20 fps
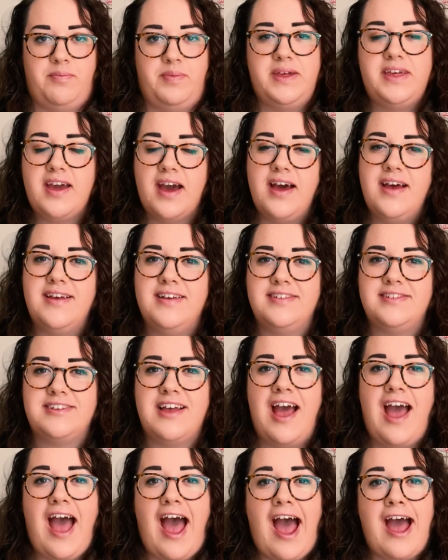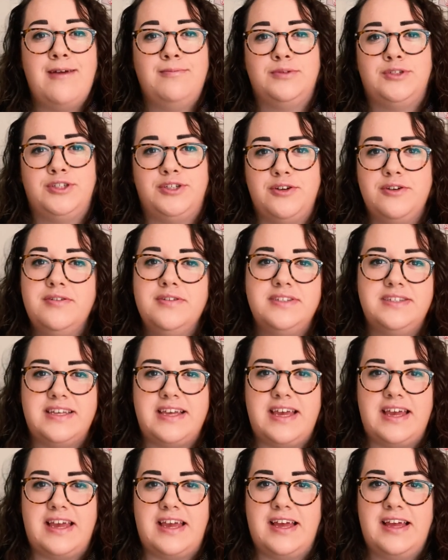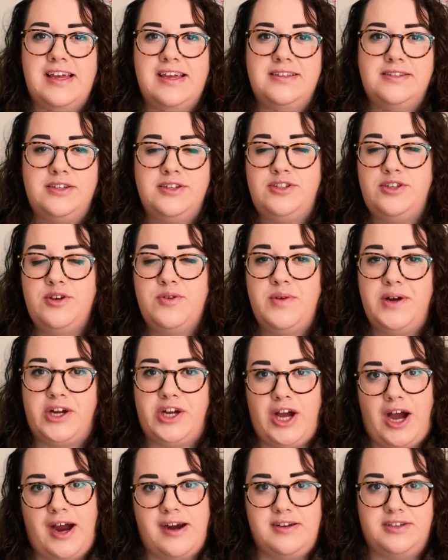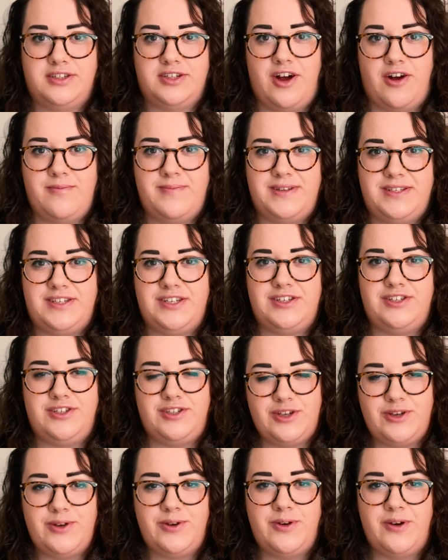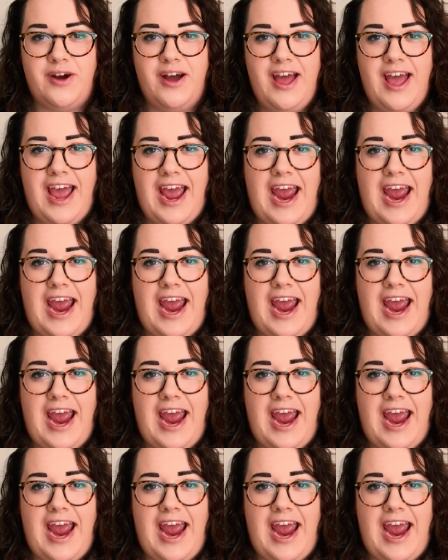because I'm choosing to do what God has called to do,